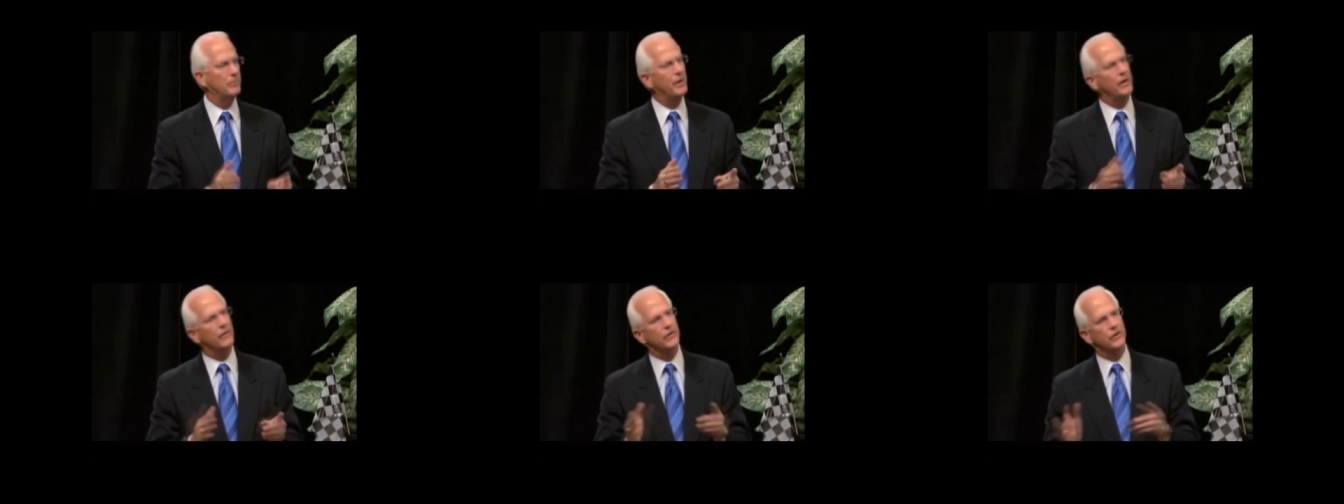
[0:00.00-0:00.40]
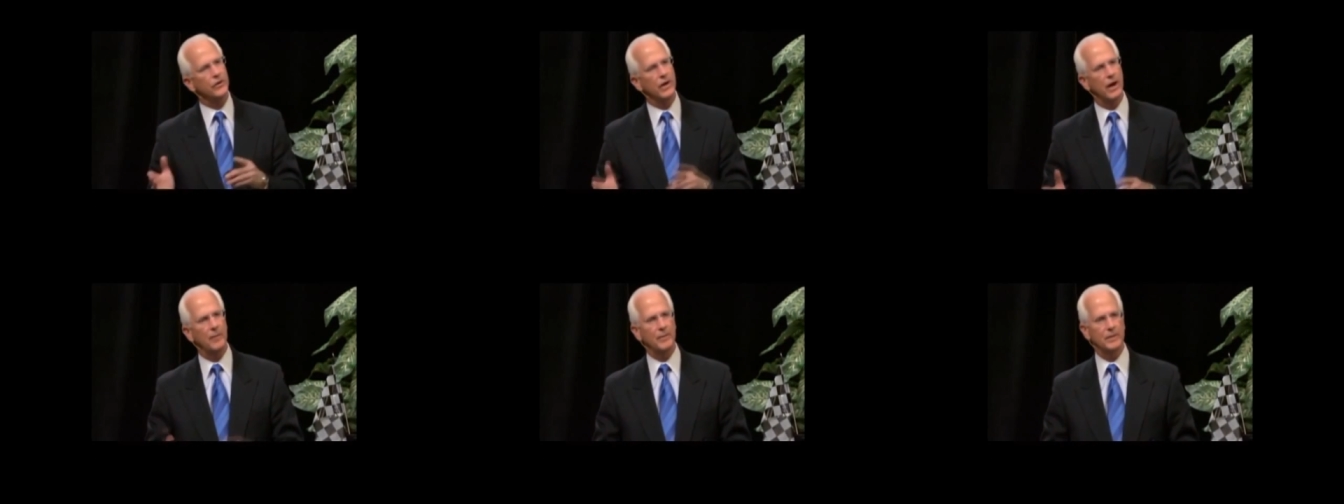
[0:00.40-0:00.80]
I really
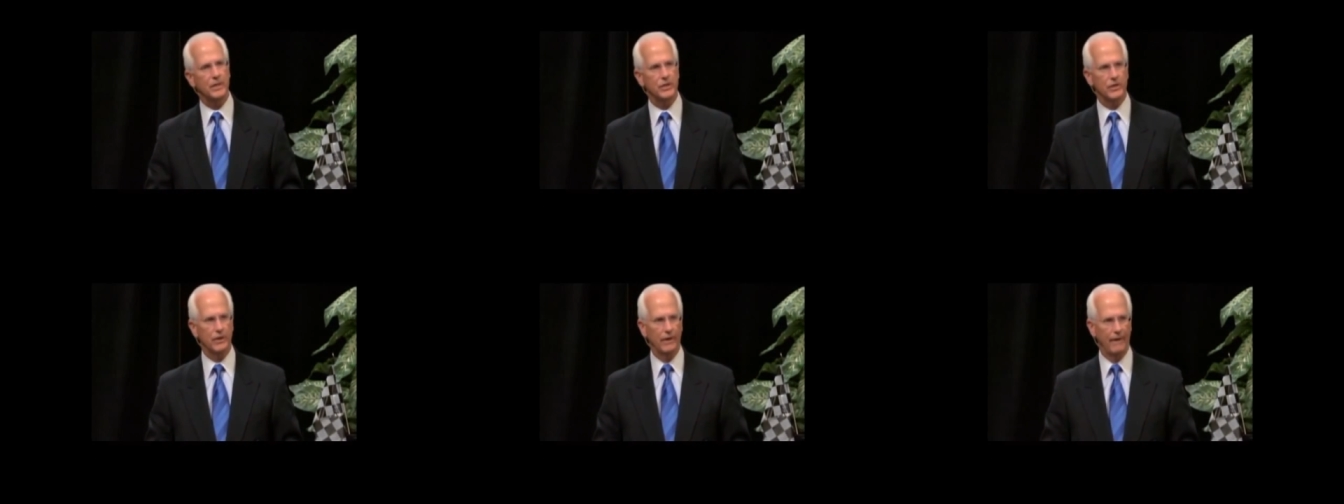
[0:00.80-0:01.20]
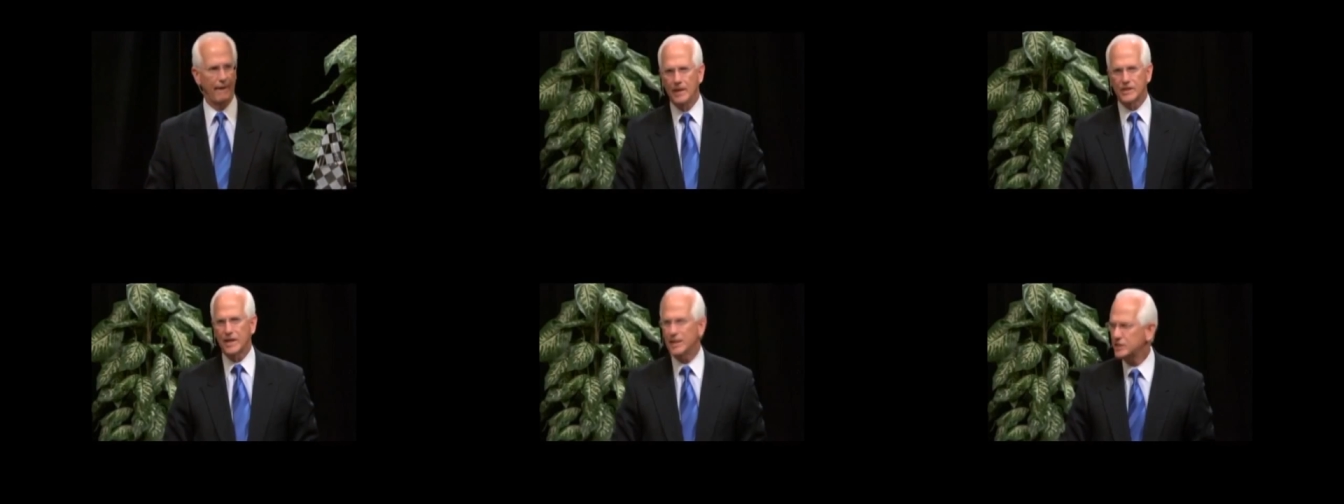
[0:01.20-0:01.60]
think it's sick
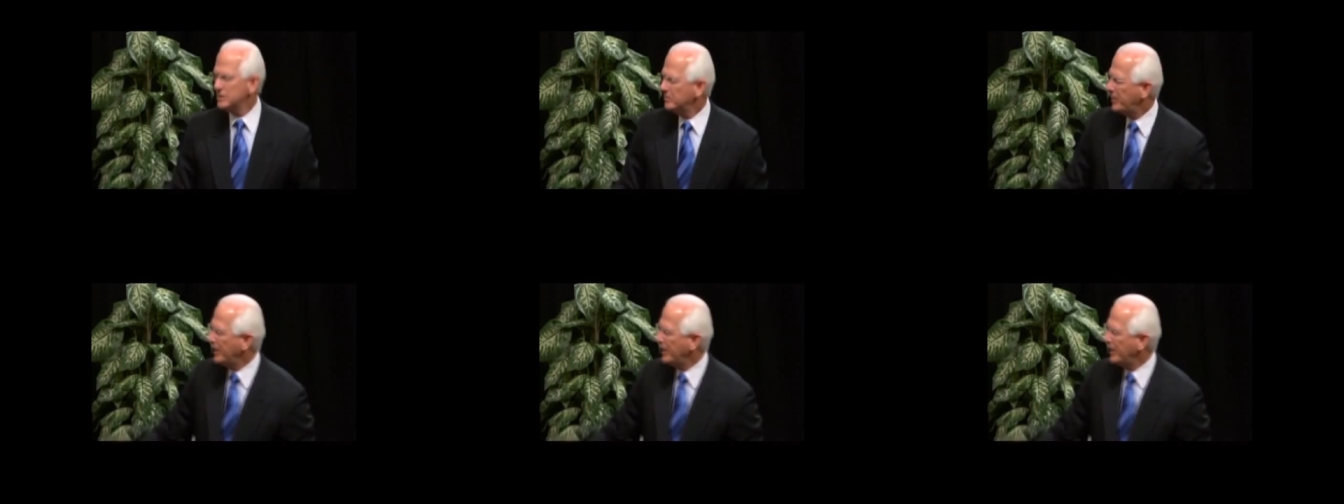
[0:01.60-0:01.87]
how we end up